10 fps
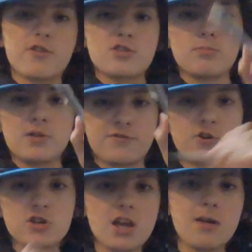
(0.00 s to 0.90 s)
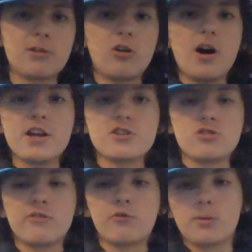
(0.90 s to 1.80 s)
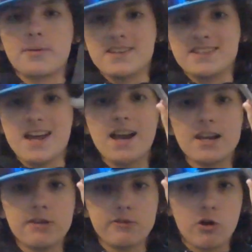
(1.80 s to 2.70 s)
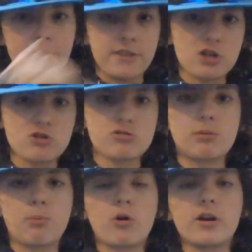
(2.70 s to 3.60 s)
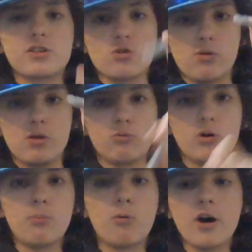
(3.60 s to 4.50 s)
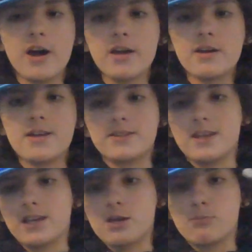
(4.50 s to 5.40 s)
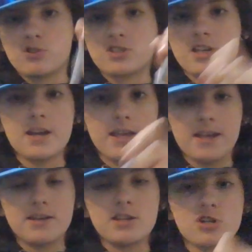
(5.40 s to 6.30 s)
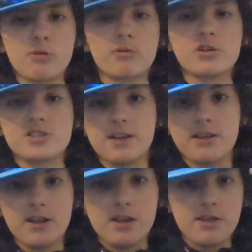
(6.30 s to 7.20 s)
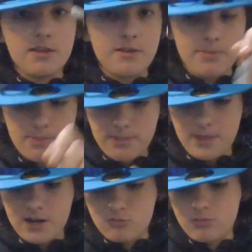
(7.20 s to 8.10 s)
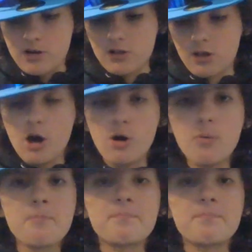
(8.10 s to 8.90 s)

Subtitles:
This will be his first game in a Lions uniform. He is not even on the injury report, so he will play. Dan Campbell said, and DJ Reader said that he's ready to go.